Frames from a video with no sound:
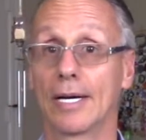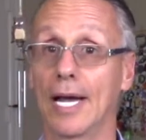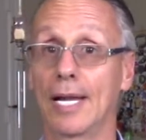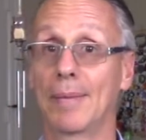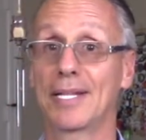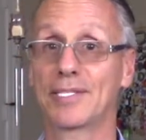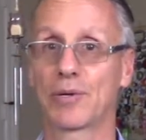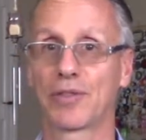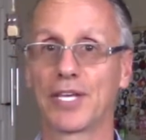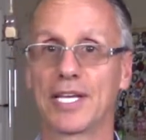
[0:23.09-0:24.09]
elements
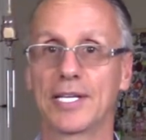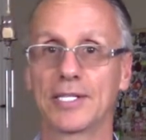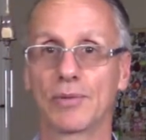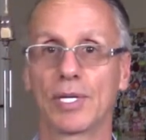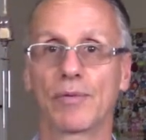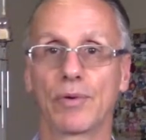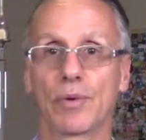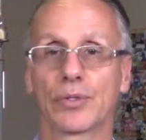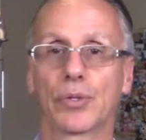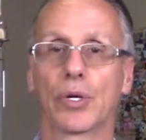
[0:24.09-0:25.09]
or things, whatever you
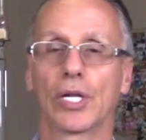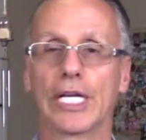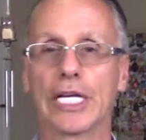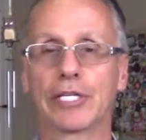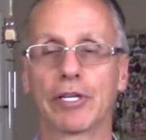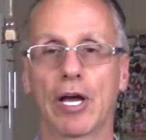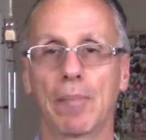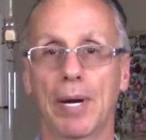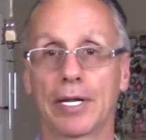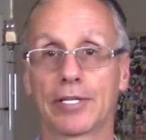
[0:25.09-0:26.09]
want to call it,
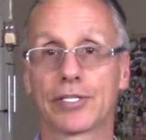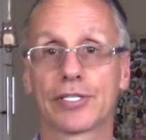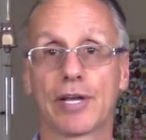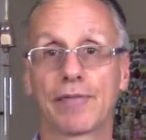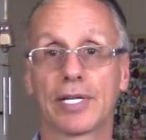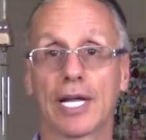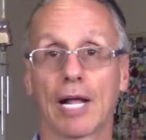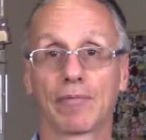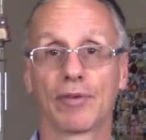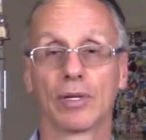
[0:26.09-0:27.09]
but it's definitely
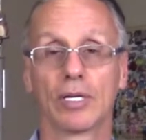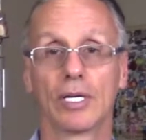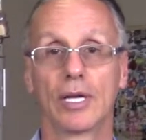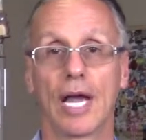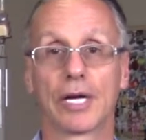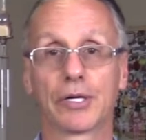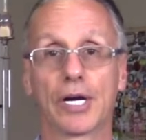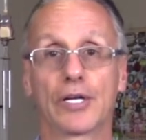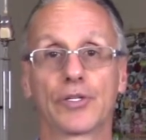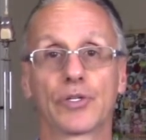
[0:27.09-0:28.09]
helpful.
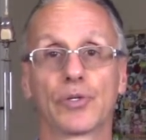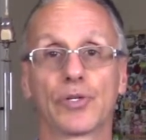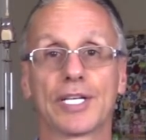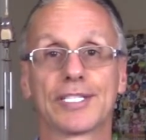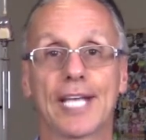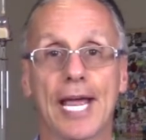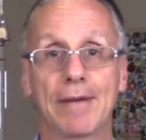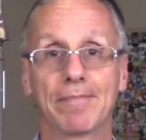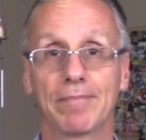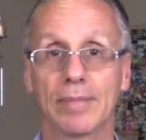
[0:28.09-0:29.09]
Encourage you to do the
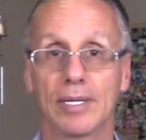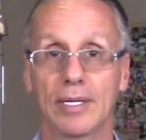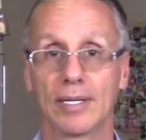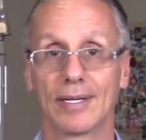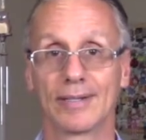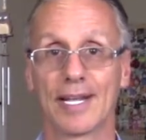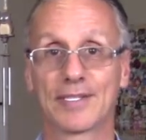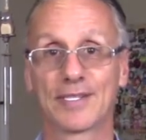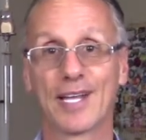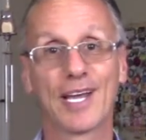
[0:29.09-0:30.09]
same.
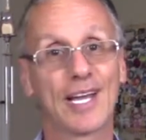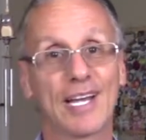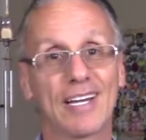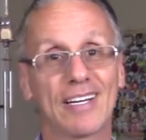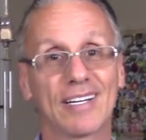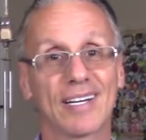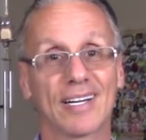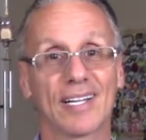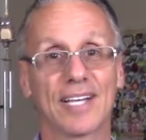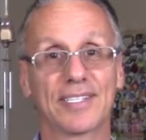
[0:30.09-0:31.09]
That's the
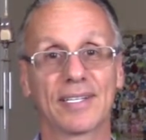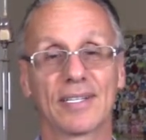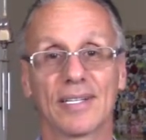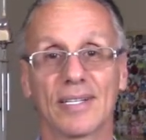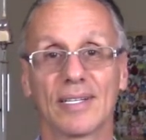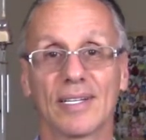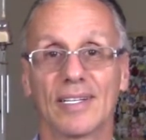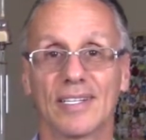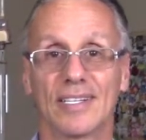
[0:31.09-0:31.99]
classical